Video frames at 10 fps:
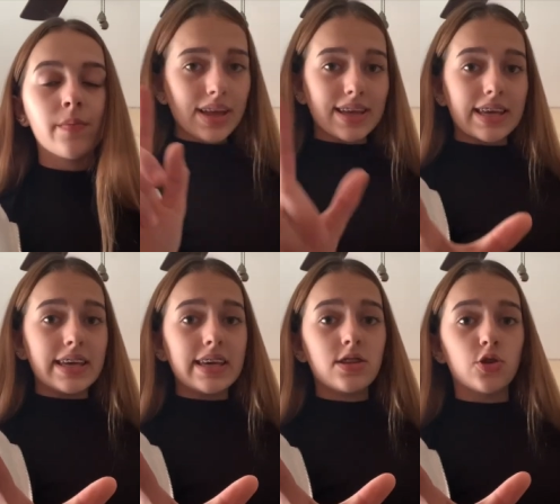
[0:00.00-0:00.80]

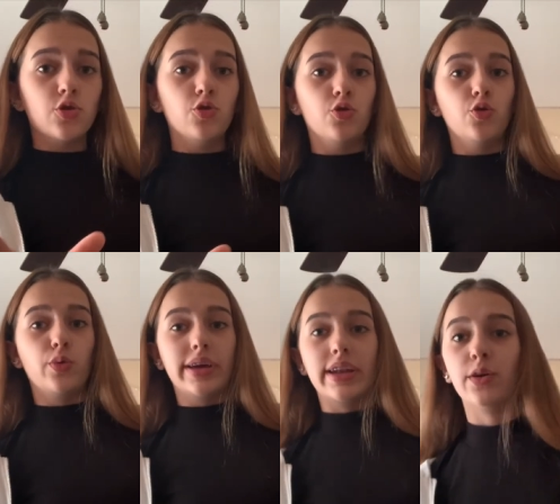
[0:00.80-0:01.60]
Key to
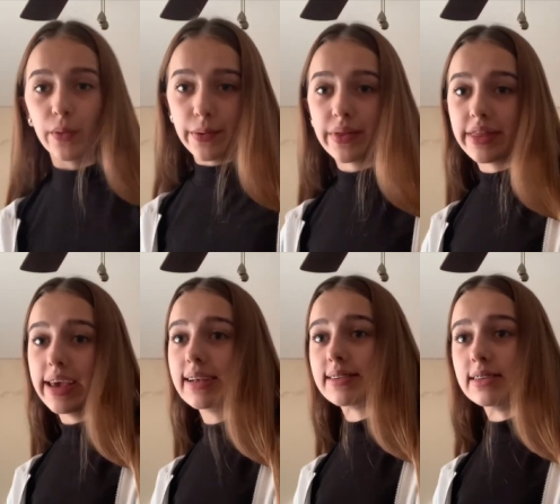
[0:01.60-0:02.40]
getting away with
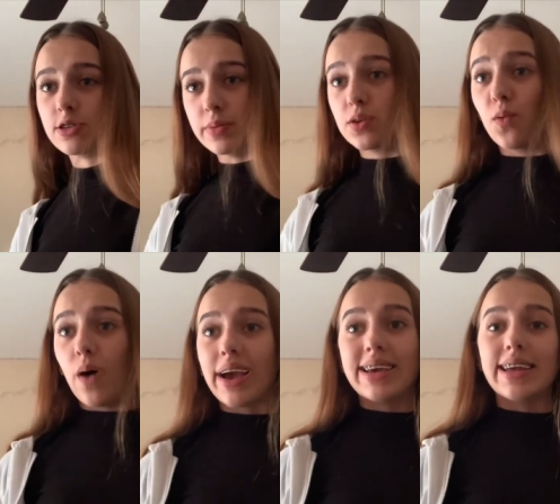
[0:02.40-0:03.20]
things is to be quiet